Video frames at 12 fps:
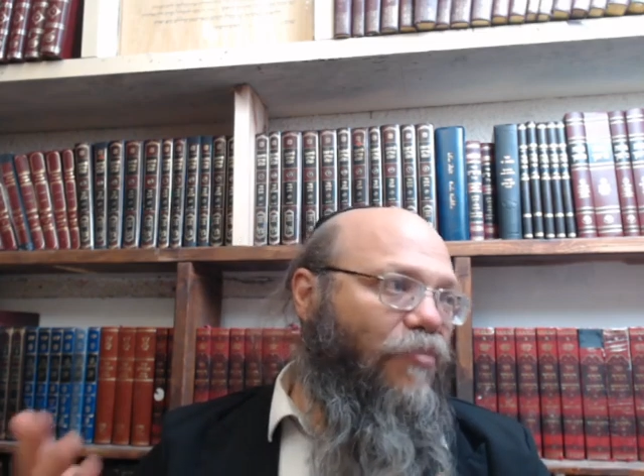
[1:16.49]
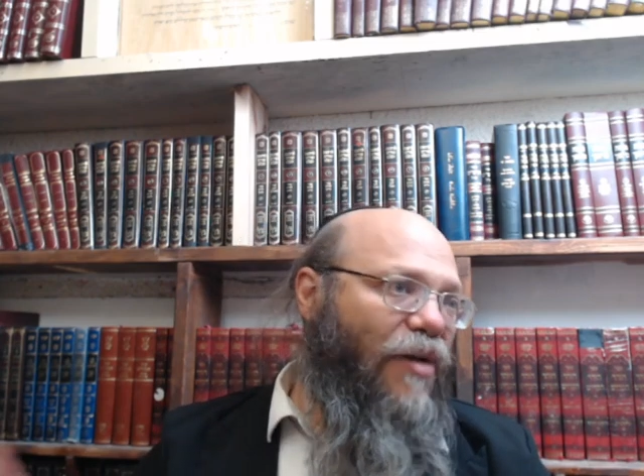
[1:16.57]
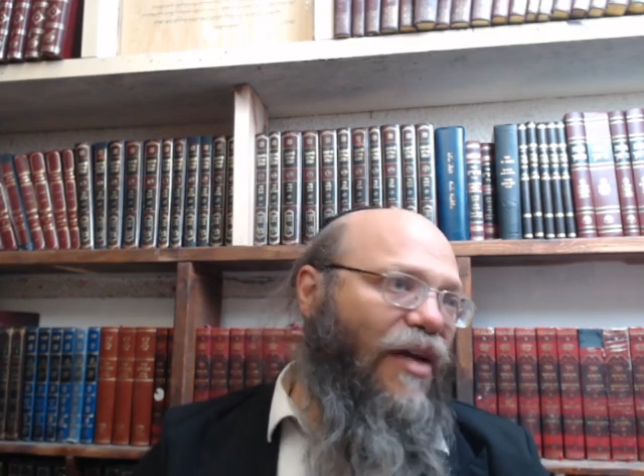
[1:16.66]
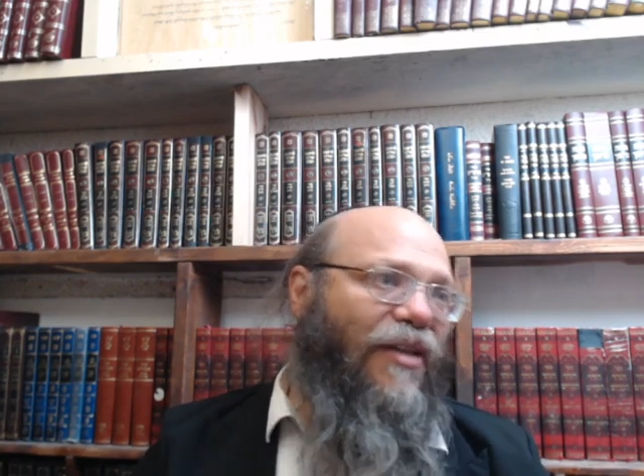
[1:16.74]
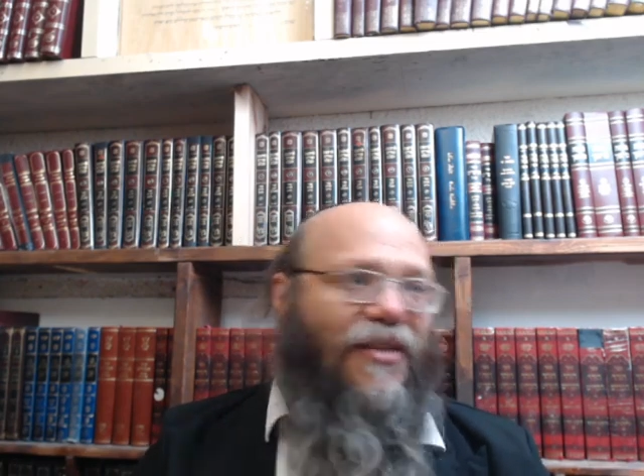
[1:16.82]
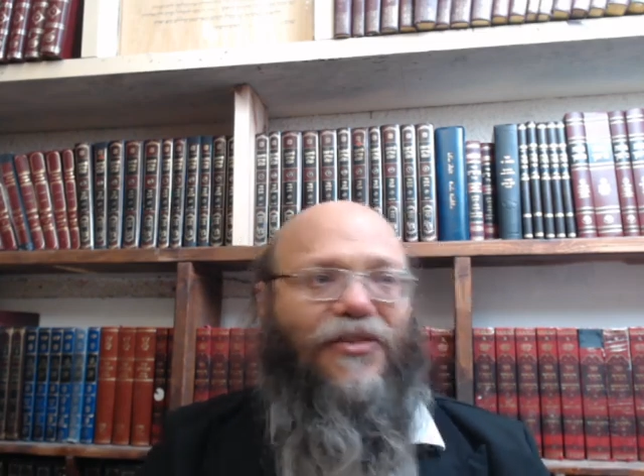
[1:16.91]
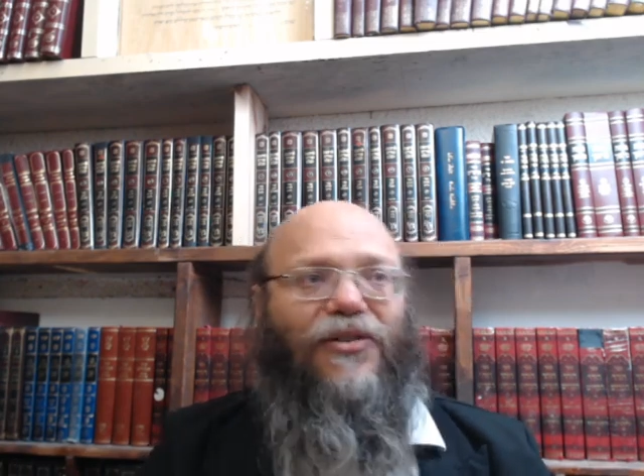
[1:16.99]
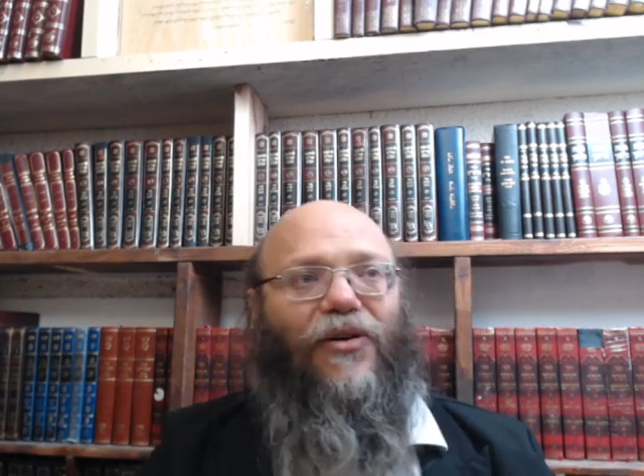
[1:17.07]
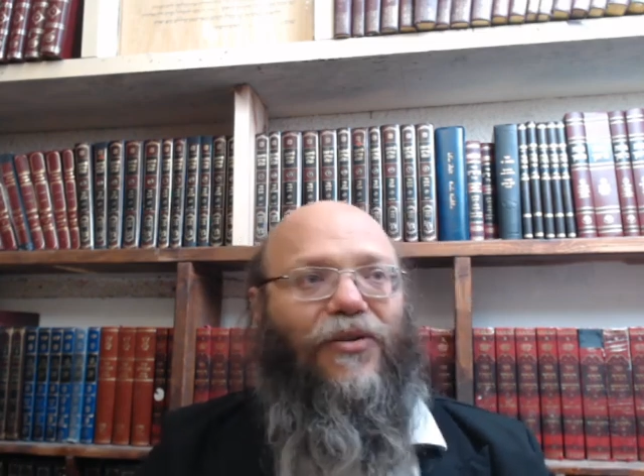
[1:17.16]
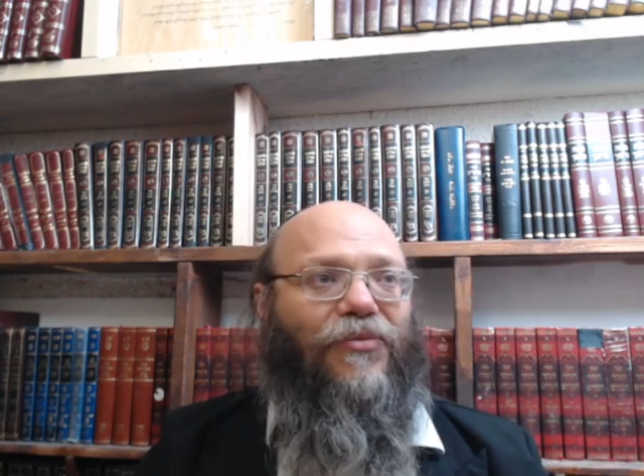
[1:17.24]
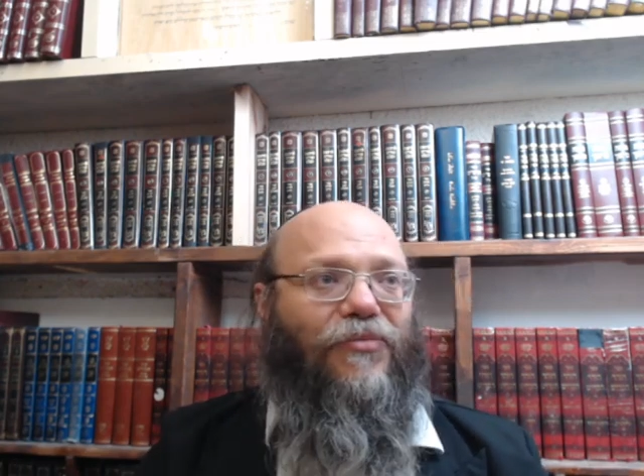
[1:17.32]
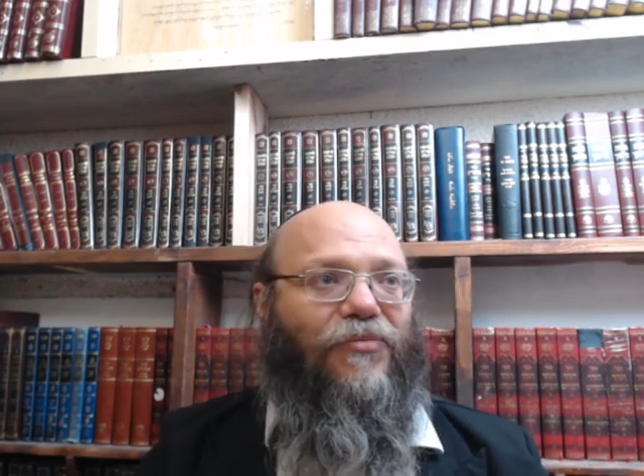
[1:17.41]
body and
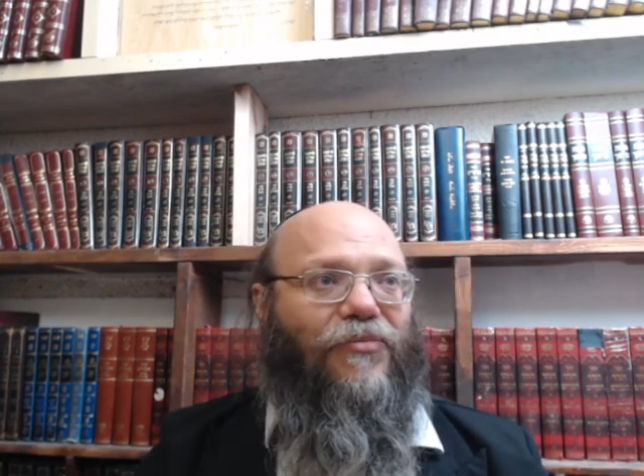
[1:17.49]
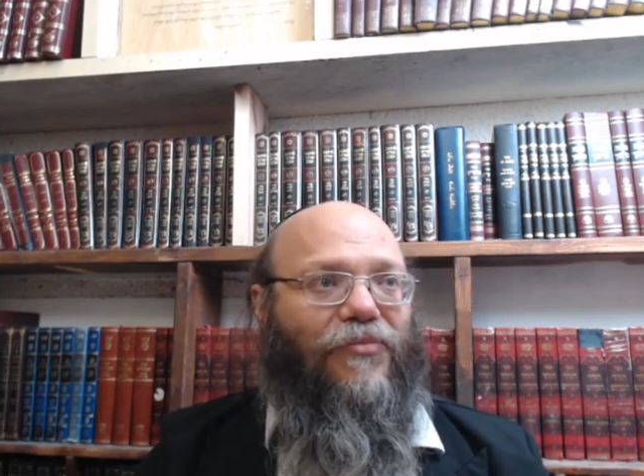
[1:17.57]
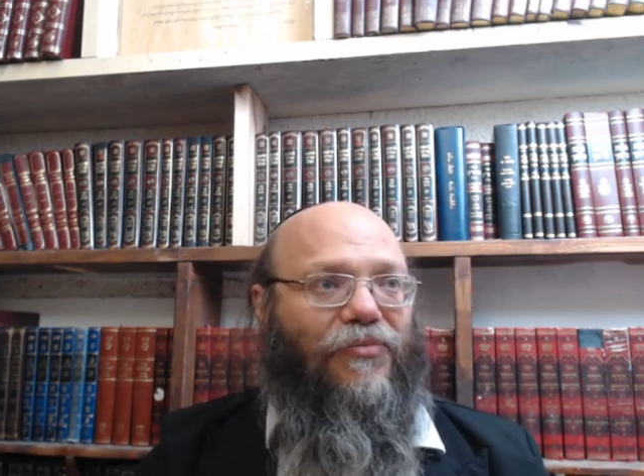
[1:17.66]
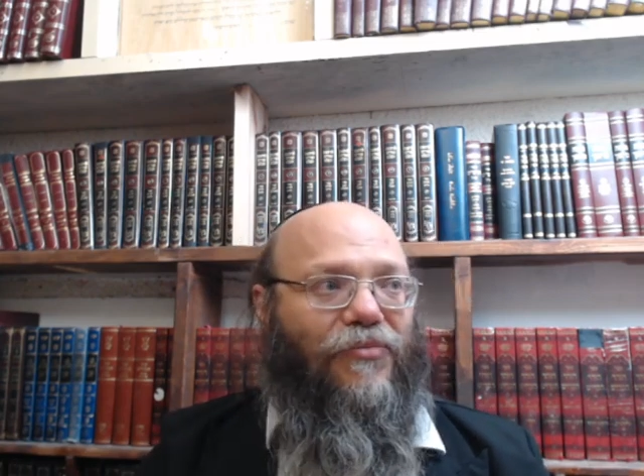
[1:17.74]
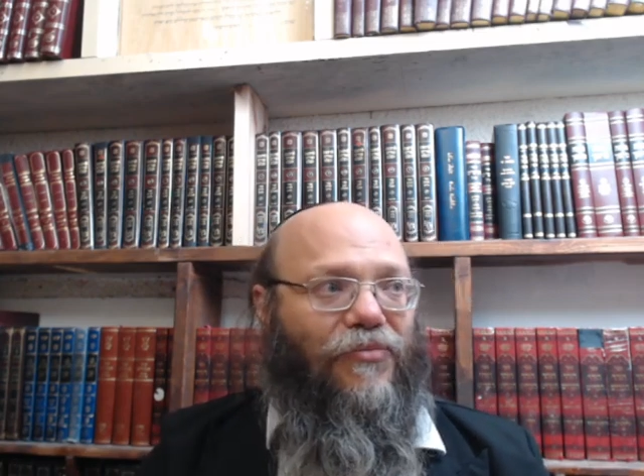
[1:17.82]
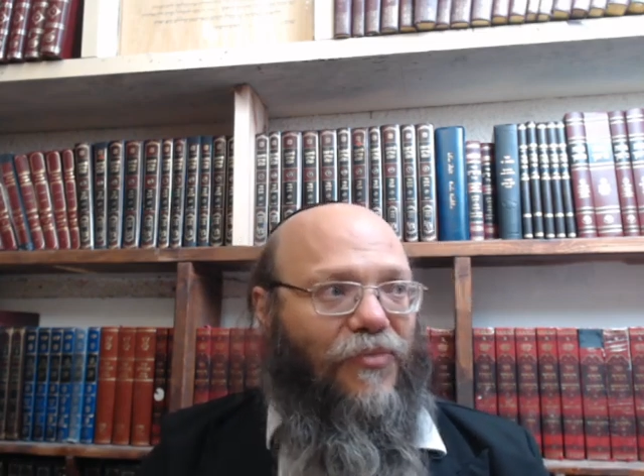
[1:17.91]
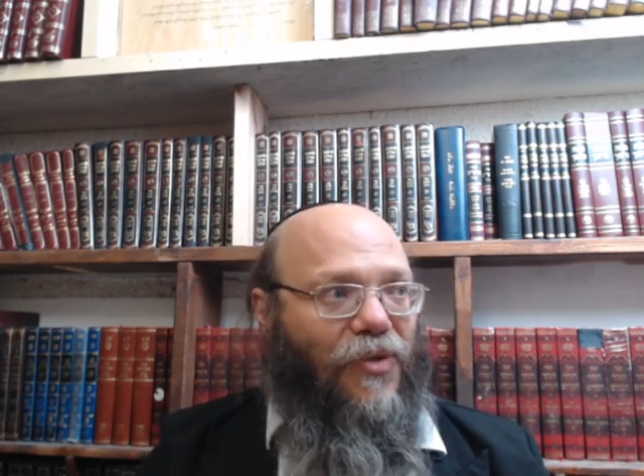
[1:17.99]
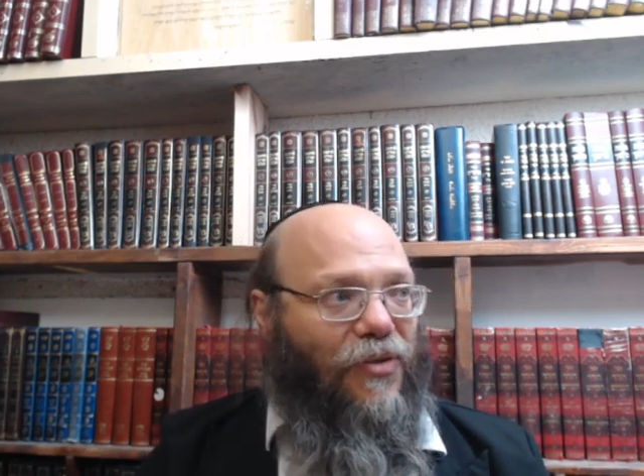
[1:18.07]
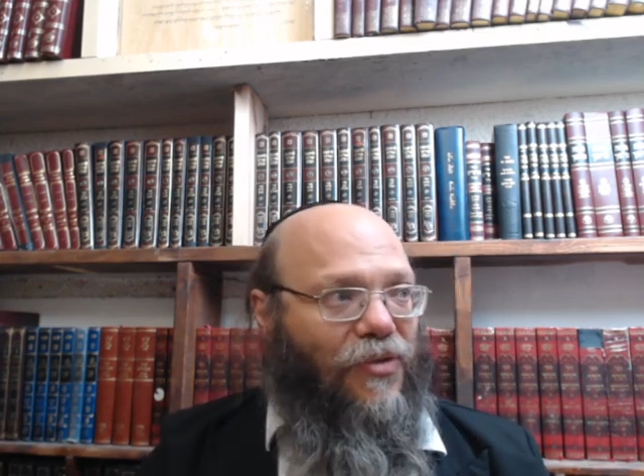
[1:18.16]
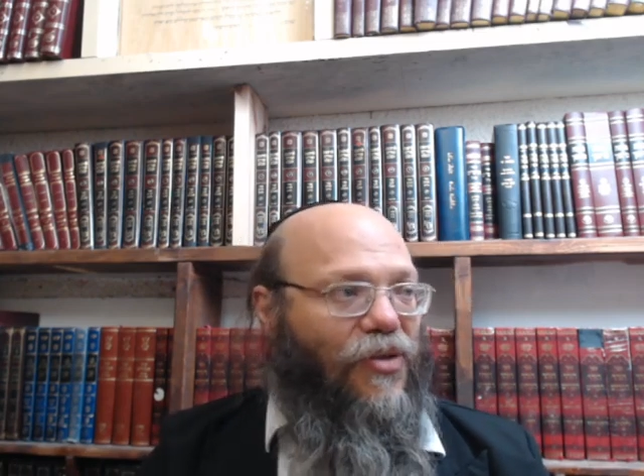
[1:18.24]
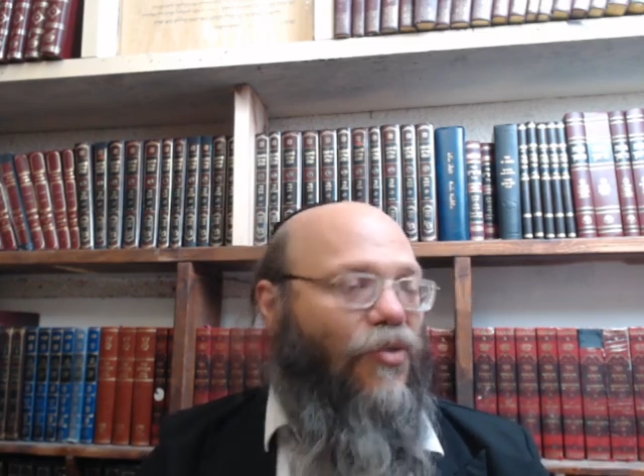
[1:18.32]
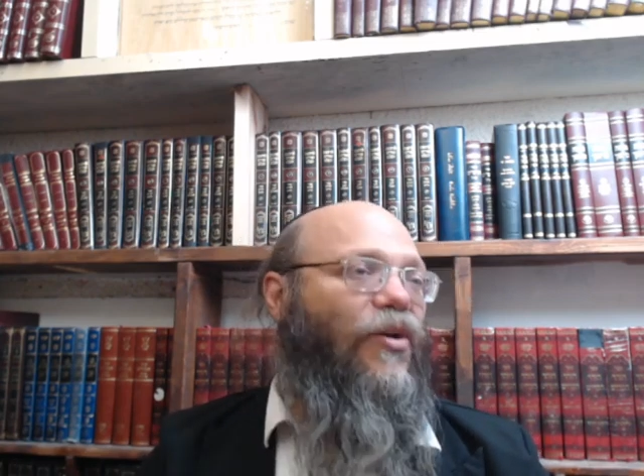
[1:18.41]
soul.
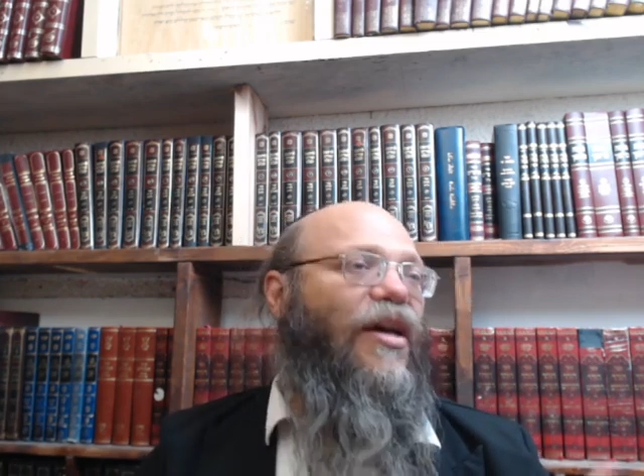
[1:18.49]
So we